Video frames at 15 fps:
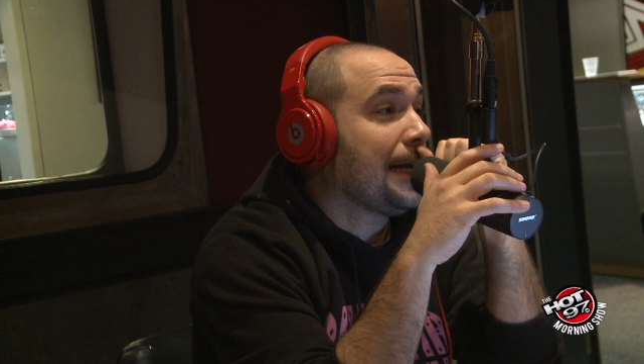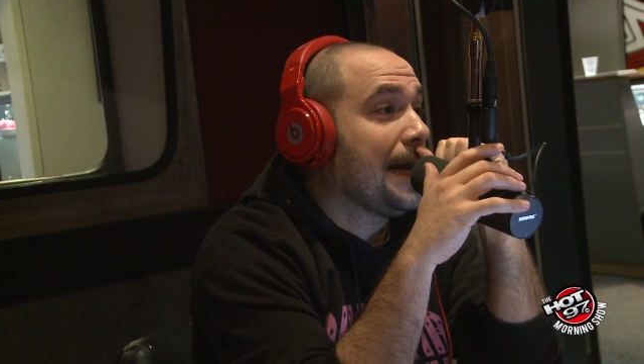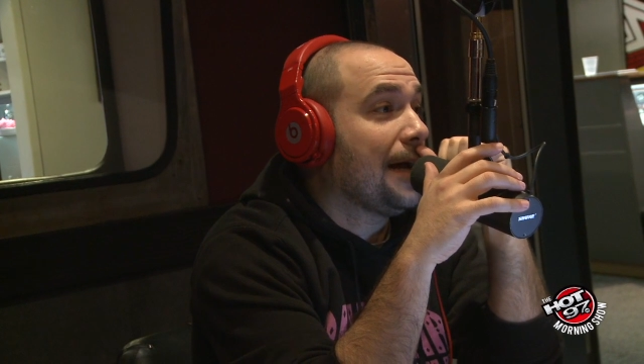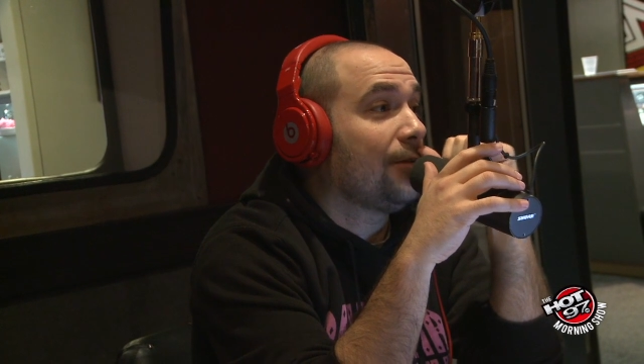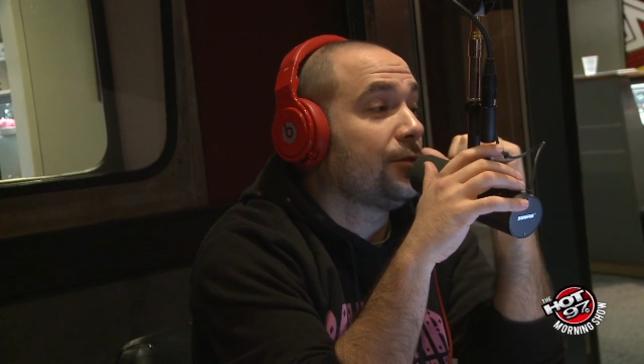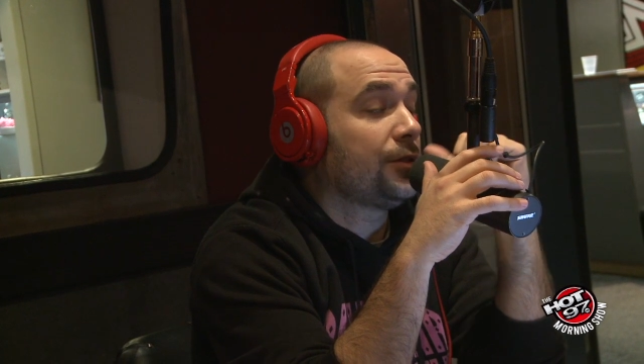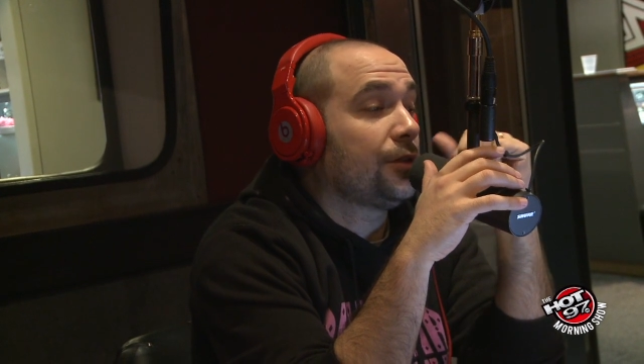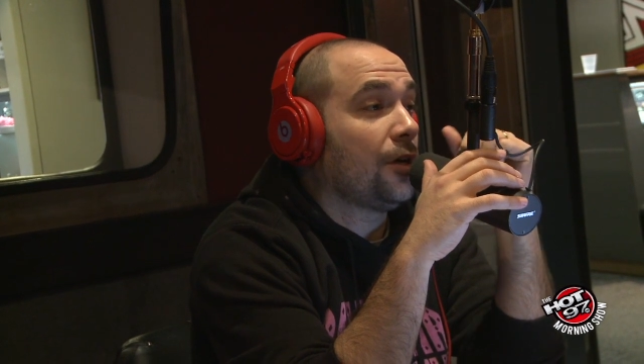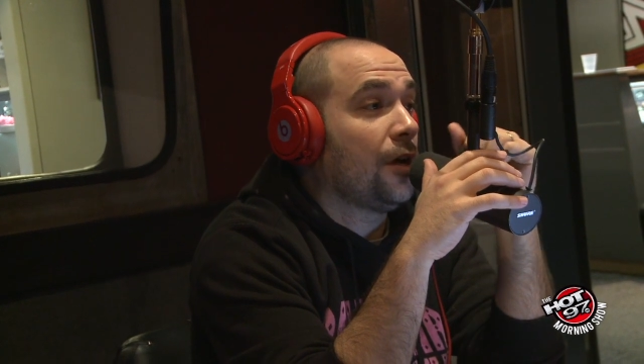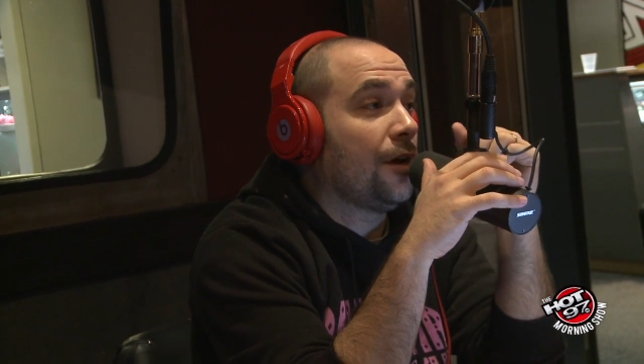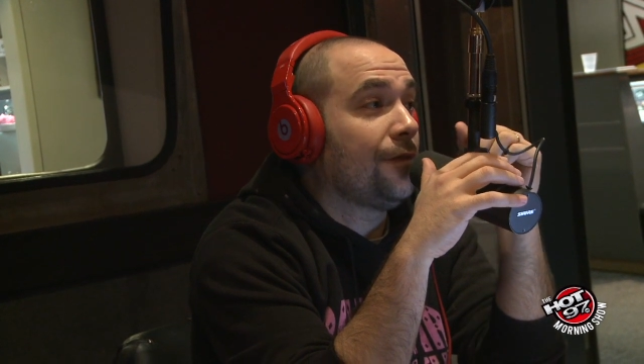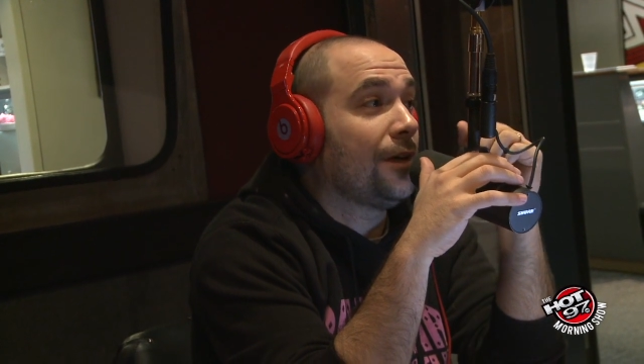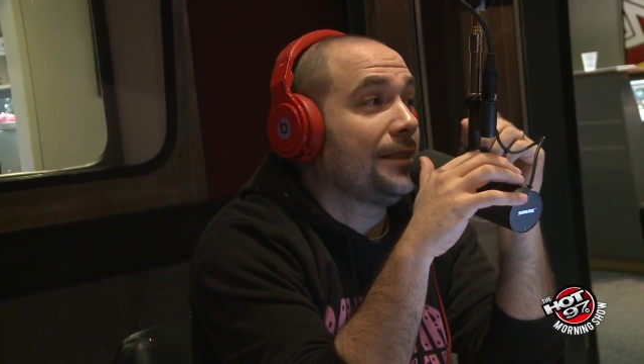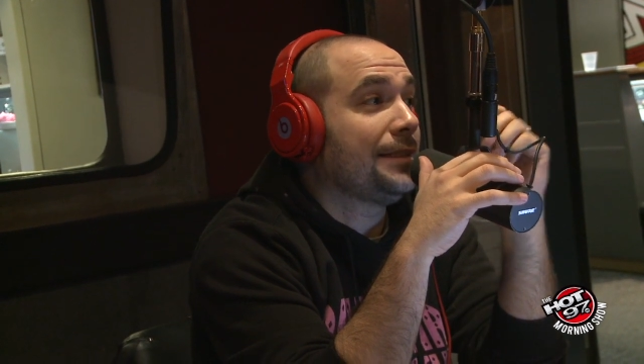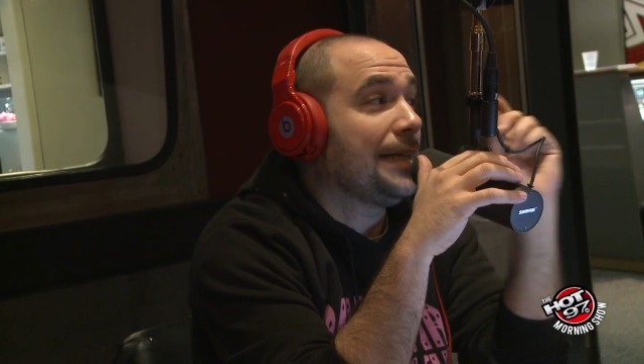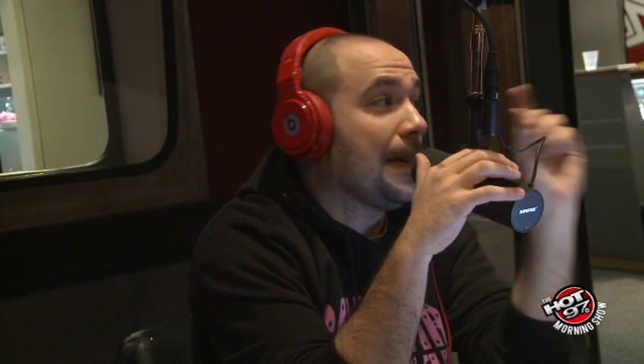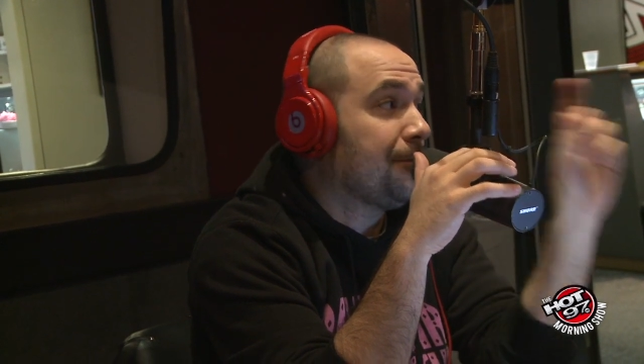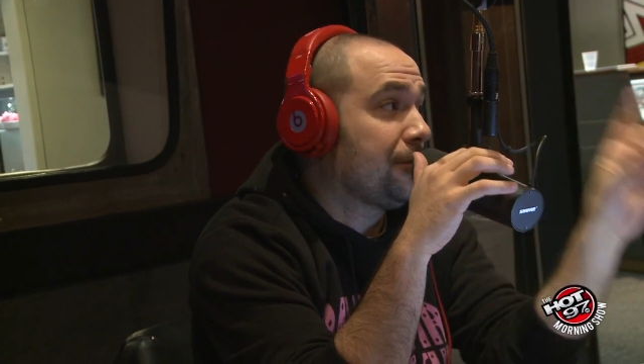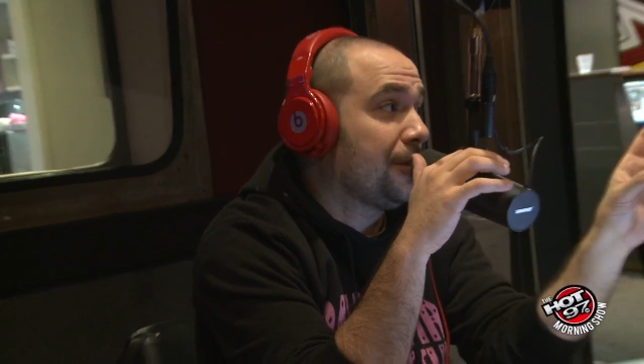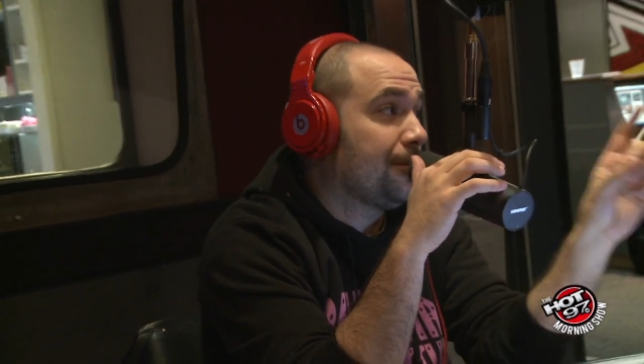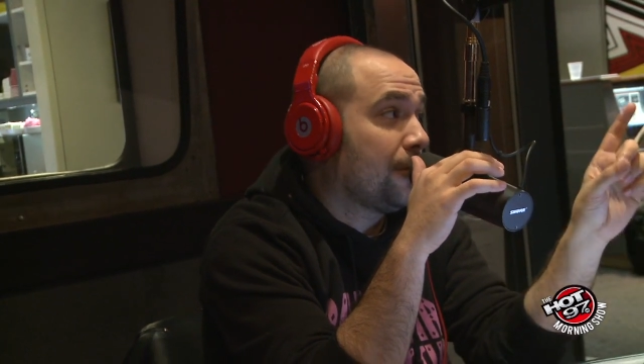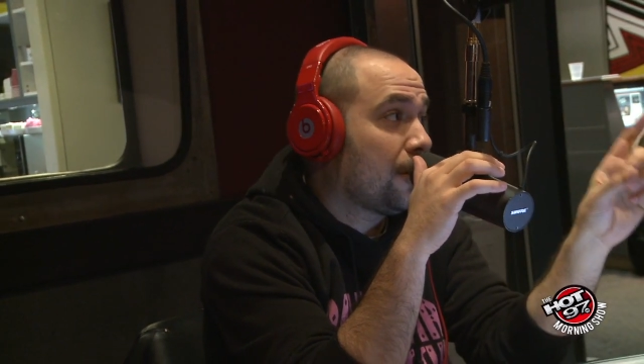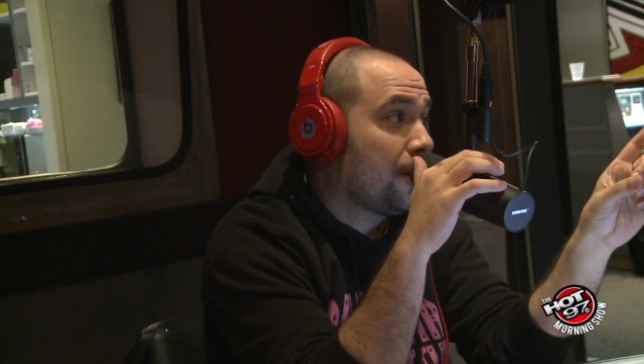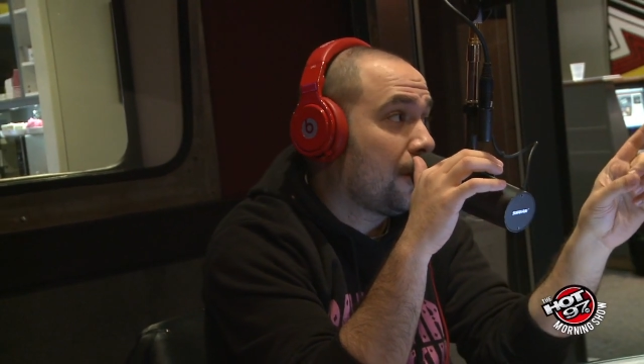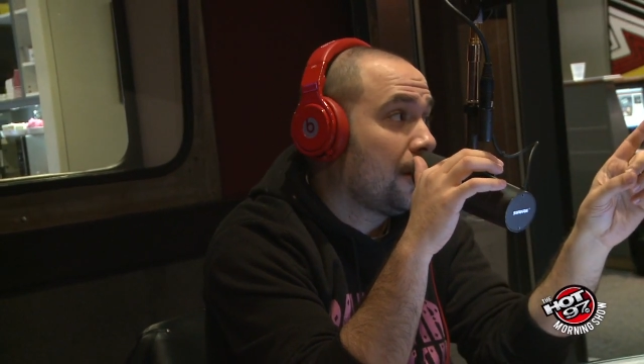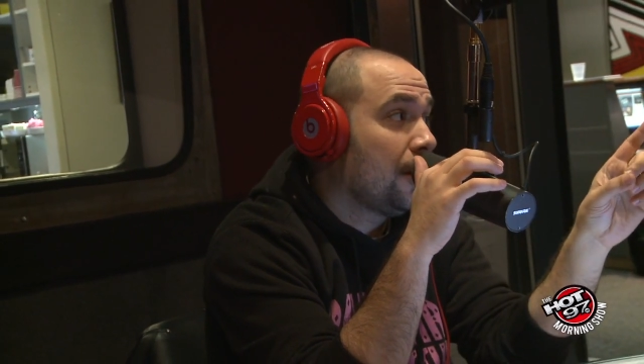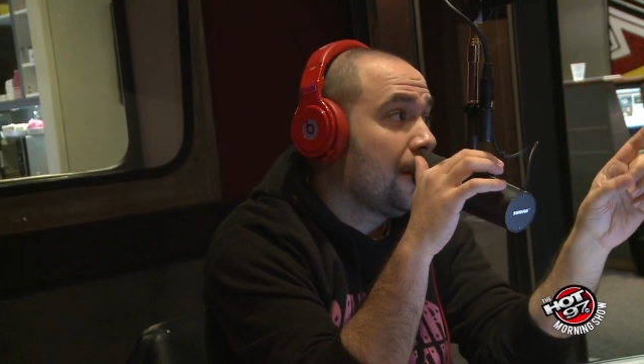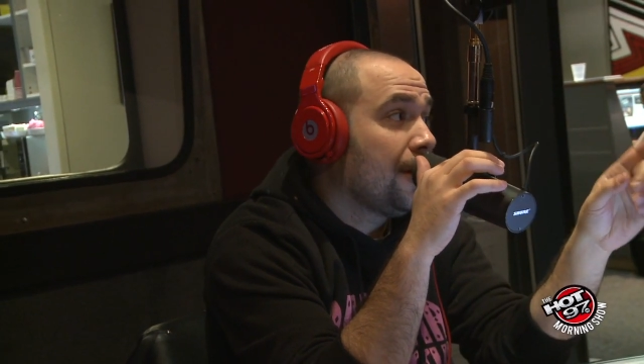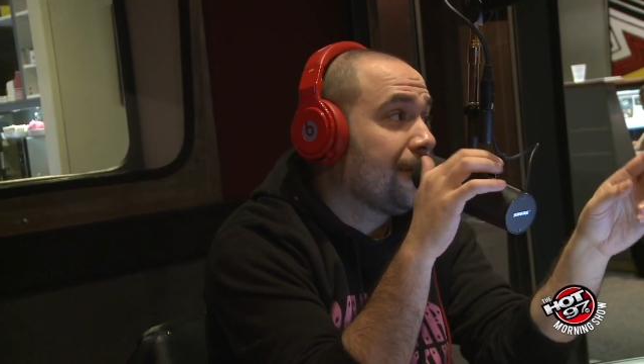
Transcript: counts of attempted murder.